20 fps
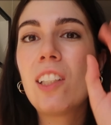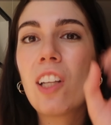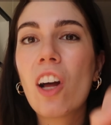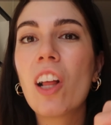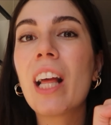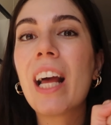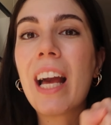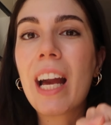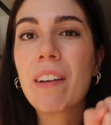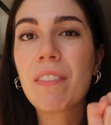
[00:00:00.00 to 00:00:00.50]

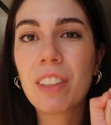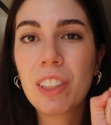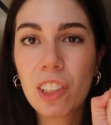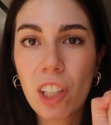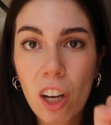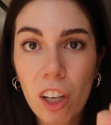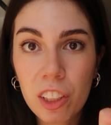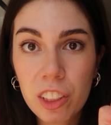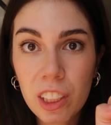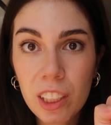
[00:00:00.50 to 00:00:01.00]
not every
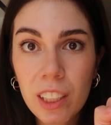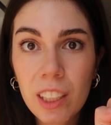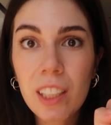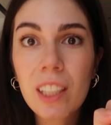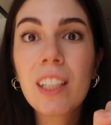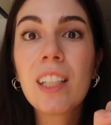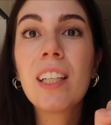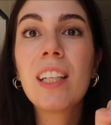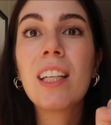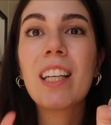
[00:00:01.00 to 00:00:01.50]

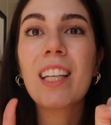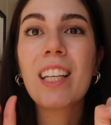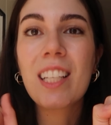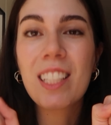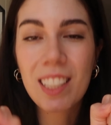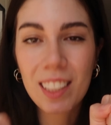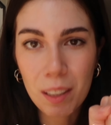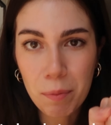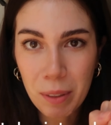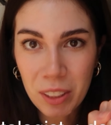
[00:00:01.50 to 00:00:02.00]
doctor
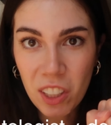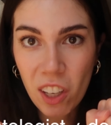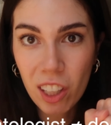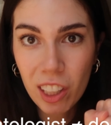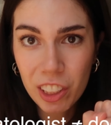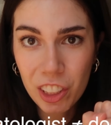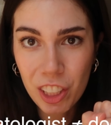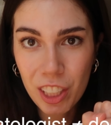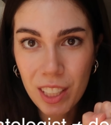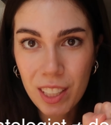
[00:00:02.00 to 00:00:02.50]
is a
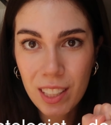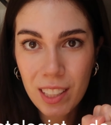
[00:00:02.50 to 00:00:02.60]
dermatologist.